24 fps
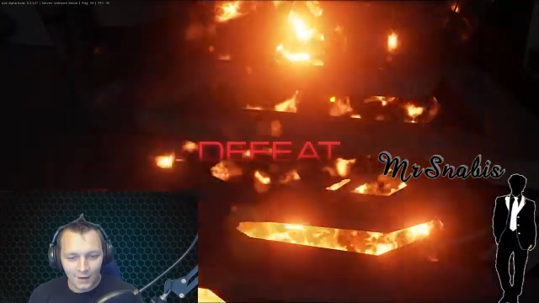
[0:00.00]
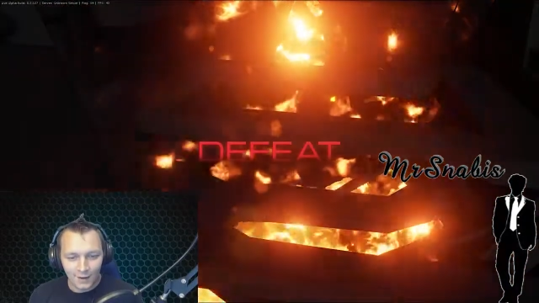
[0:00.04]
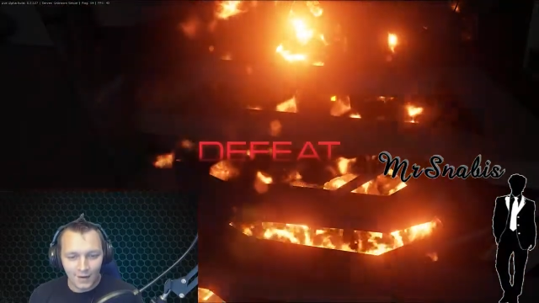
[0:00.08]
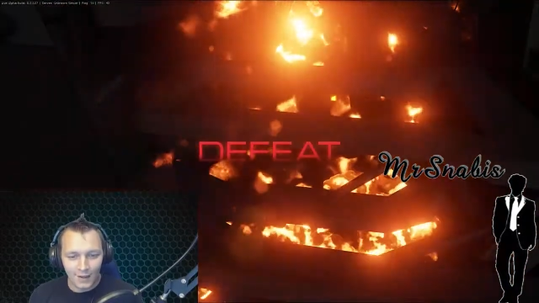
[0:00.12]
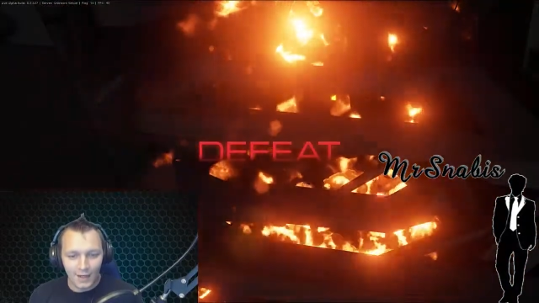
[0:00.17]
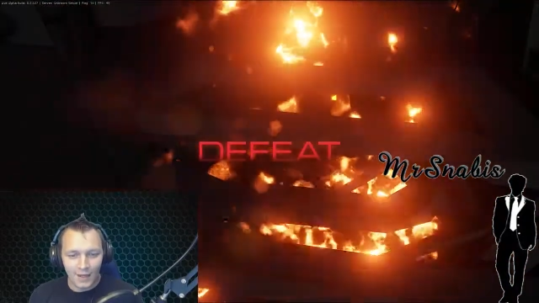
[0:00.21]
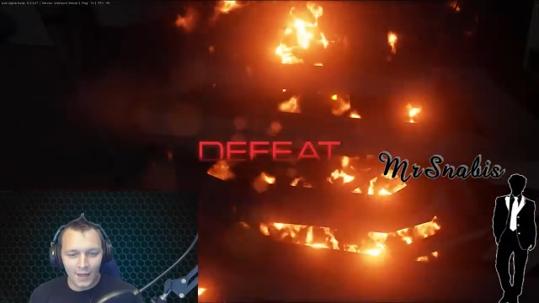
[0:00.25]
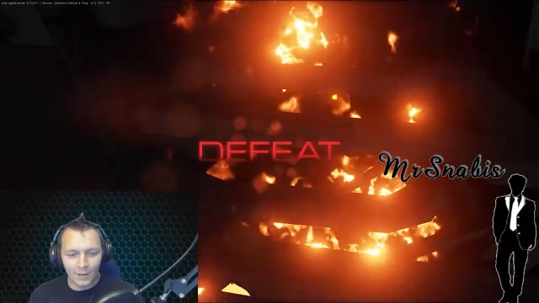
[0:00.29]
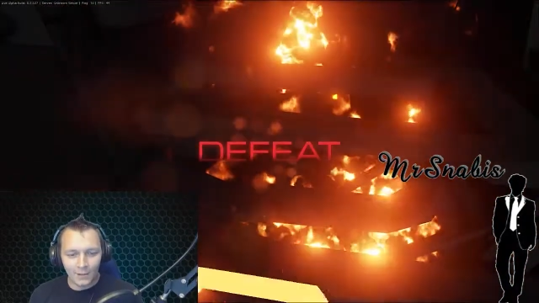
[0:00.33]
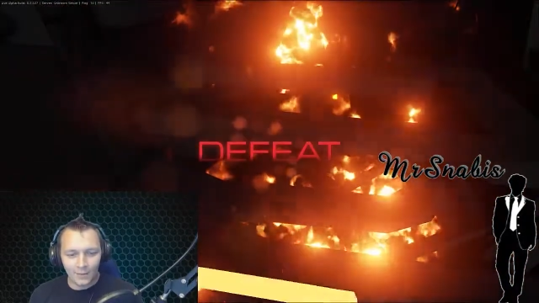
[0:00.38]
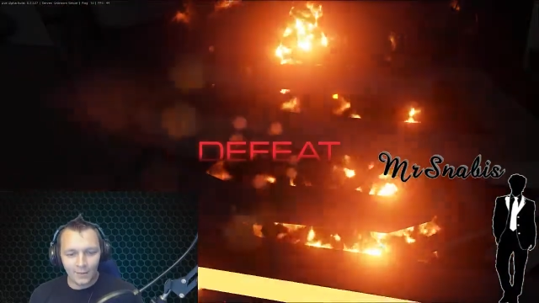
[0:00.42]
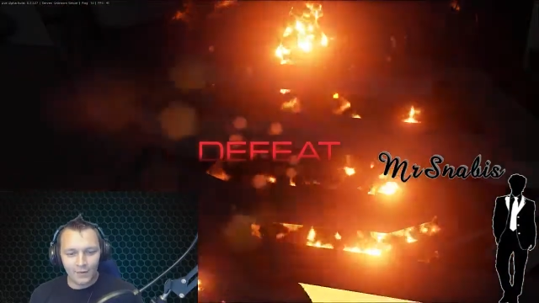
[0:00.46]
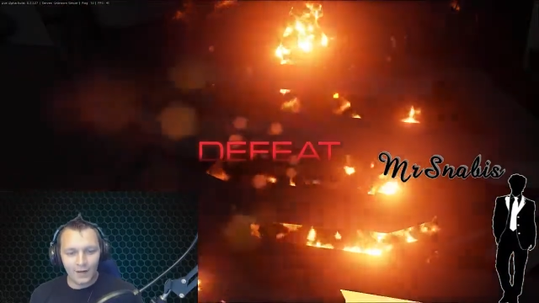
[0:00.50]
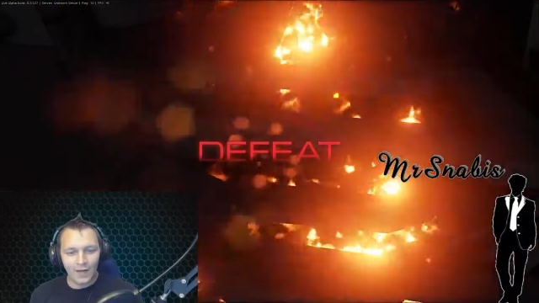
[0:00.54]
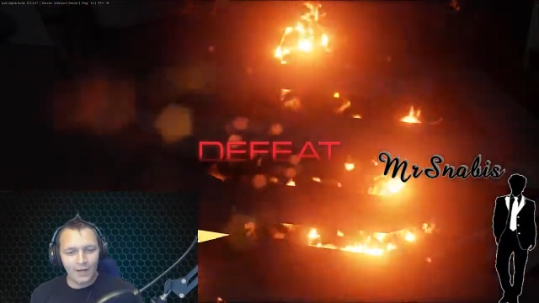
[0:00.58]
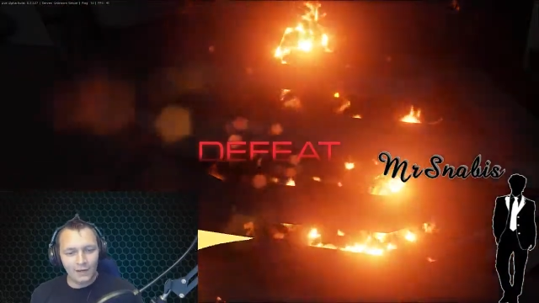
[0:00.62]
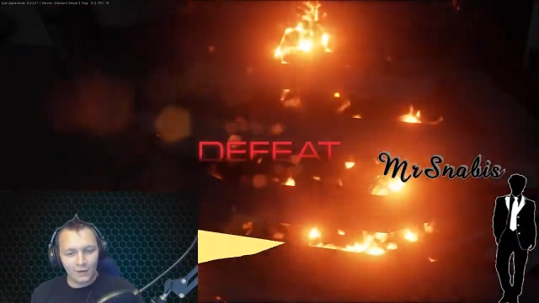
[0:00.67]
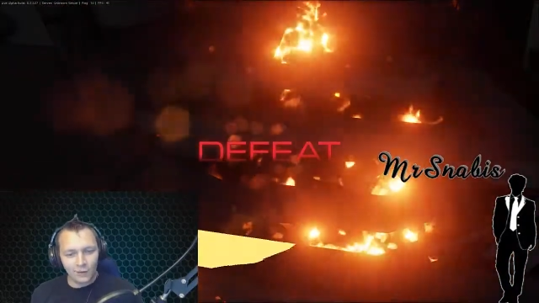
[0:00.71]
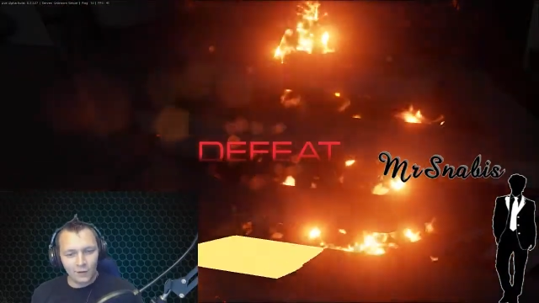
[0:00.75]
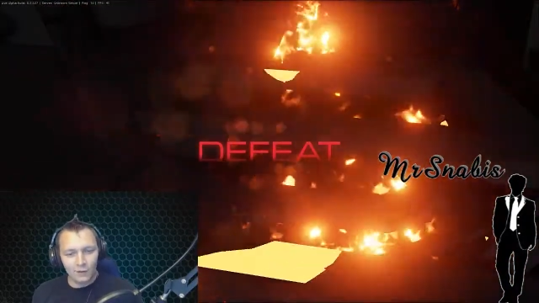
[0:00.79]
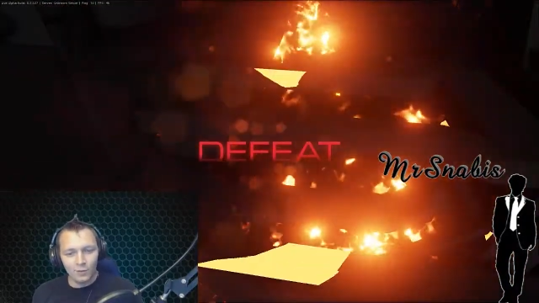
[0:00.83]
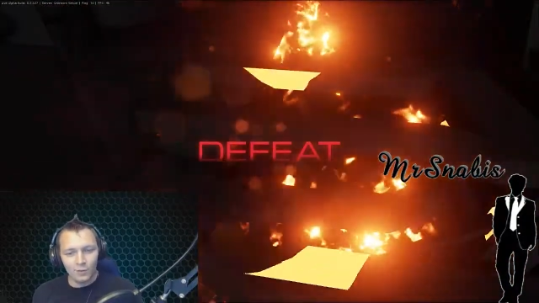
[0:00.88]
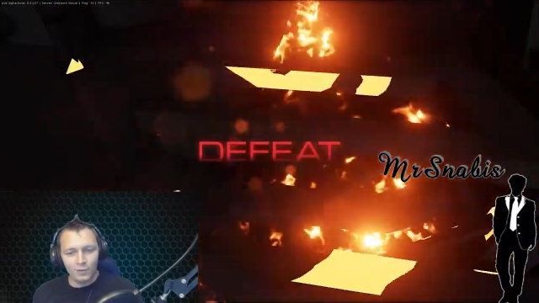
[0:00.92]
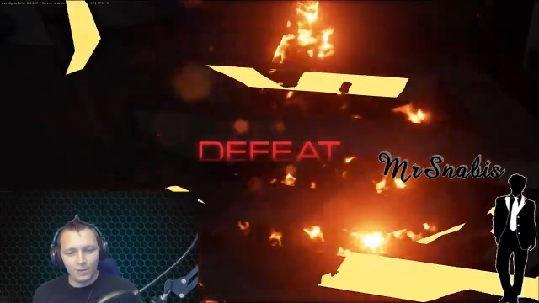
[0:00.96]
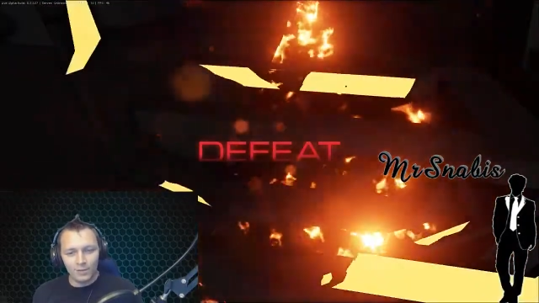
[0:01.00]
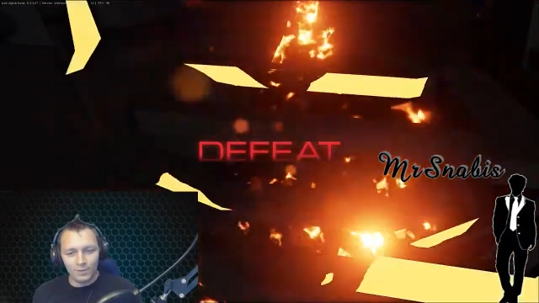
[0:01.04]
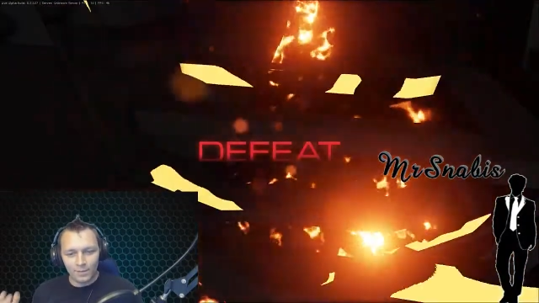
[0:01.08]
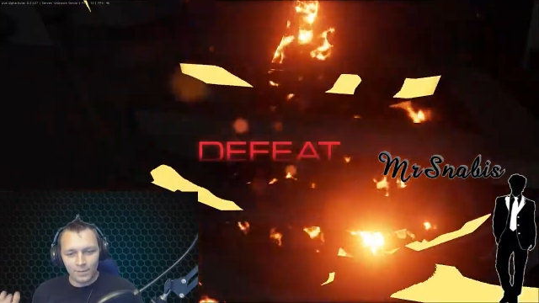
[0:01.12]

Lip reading: know, I do